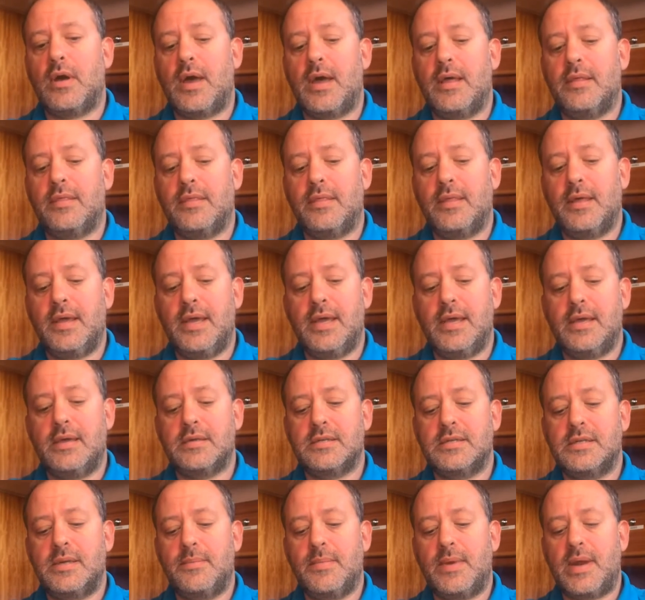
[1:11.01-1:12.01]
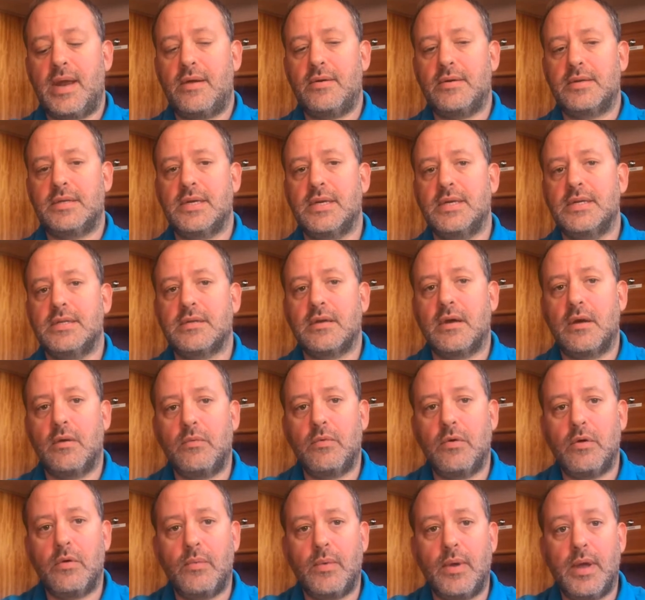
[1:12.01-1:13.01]
and the similarities are
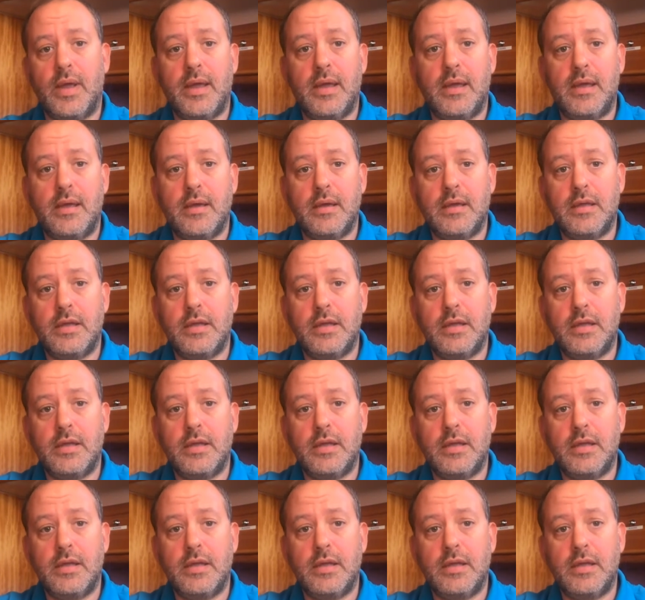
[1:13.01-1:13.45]
what we